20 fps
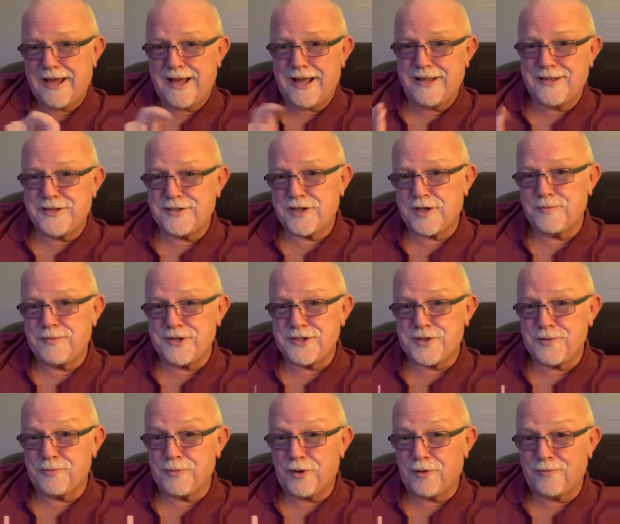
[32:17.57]
there's going to be
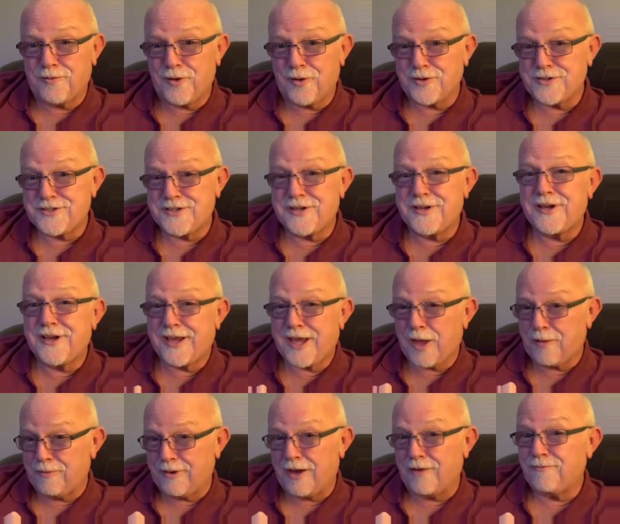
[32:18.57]
some more vlogs
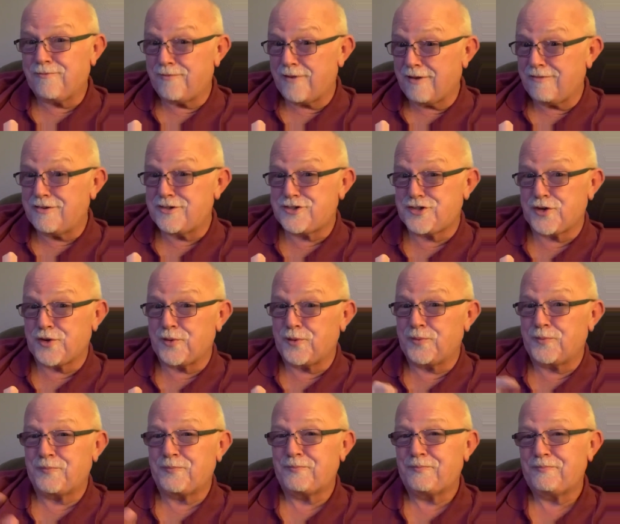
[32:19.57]
coming up very soon.
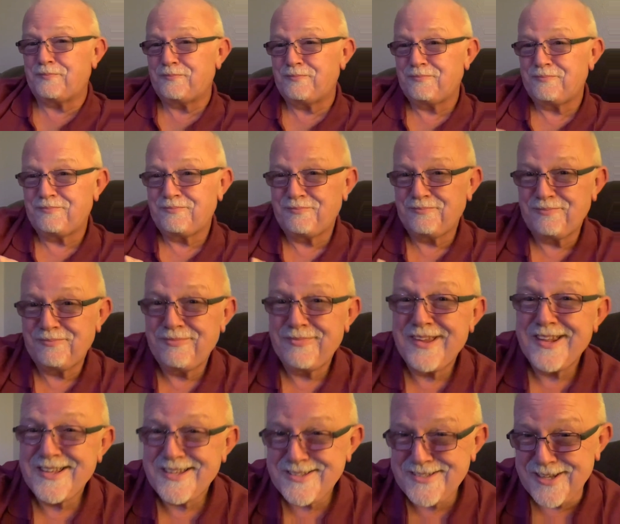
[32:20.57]

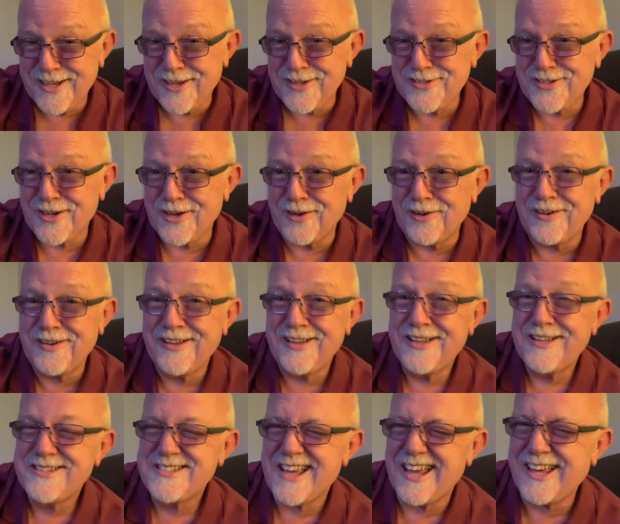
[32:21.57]
See you soon.
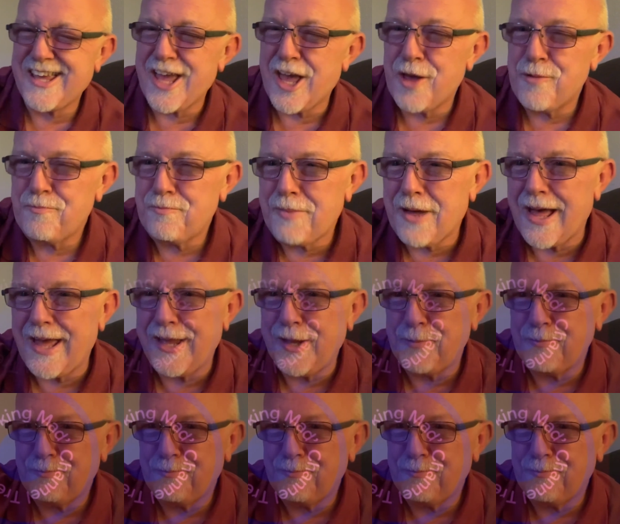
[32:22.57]
Take care. Bye.